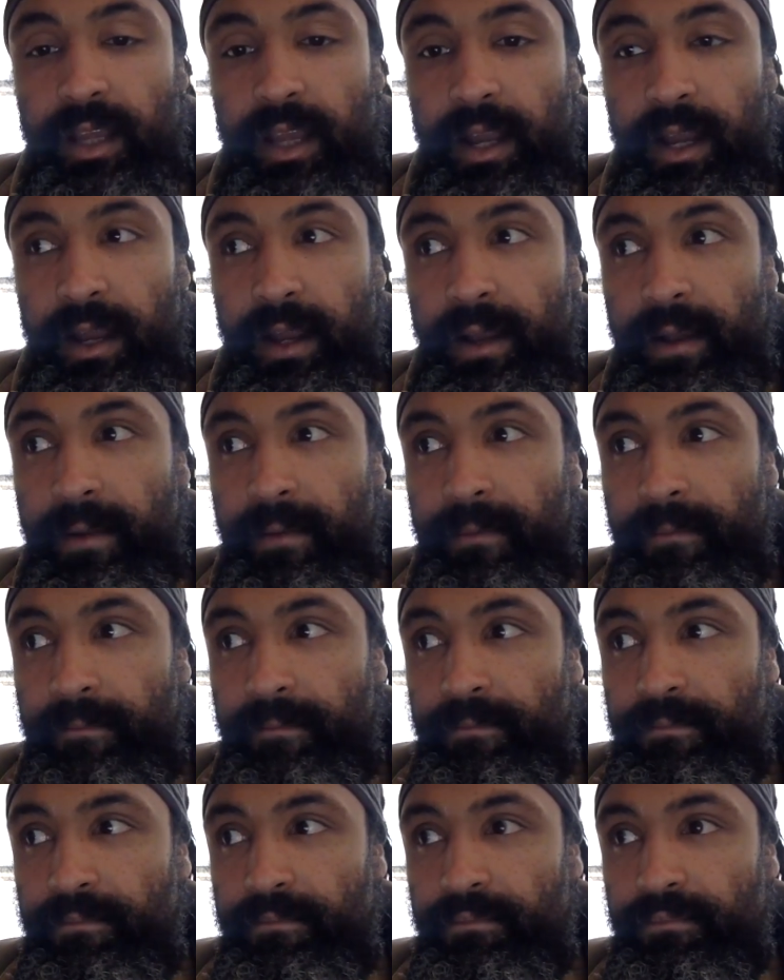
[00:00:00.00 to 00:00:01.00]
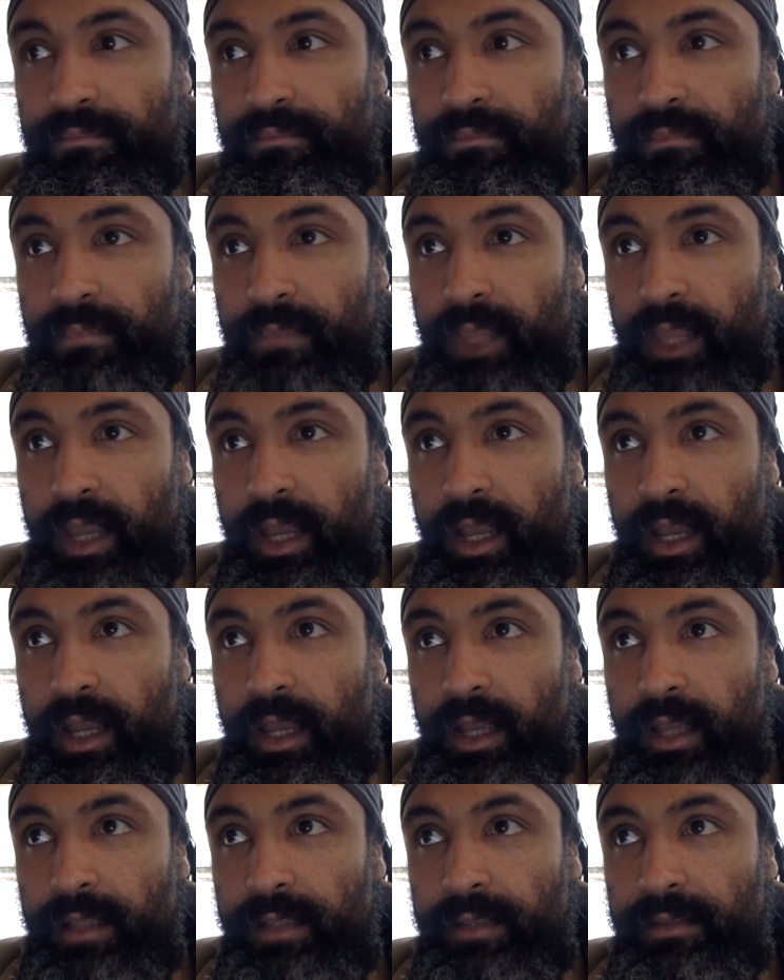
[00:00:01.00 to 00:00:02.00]
um,
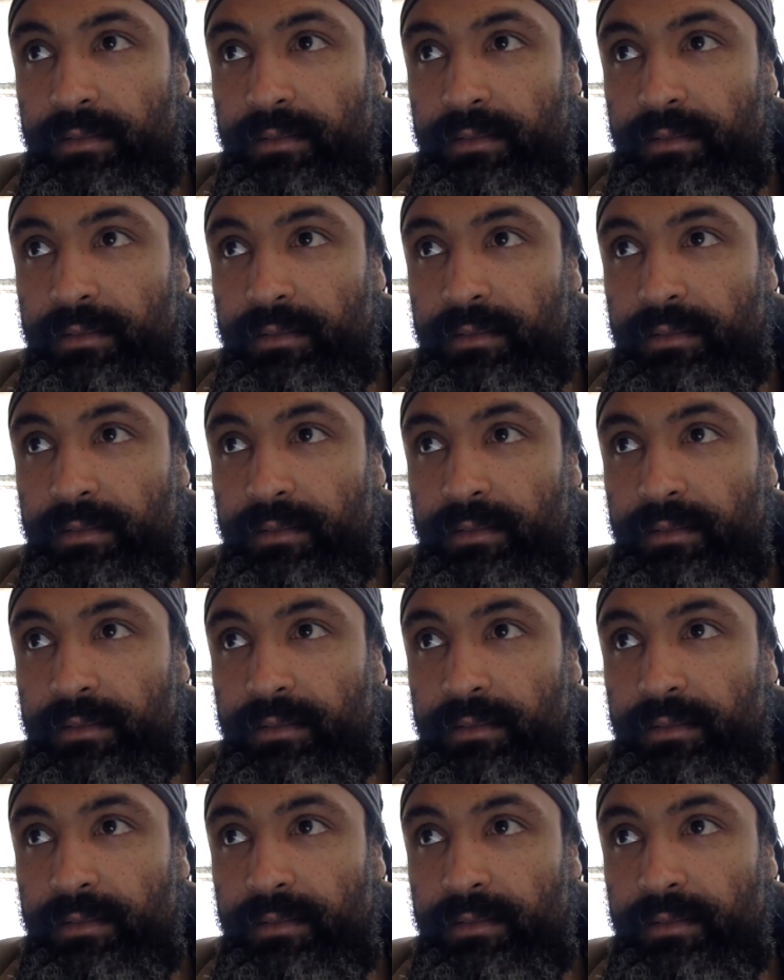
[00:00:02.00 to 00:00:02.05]
uh,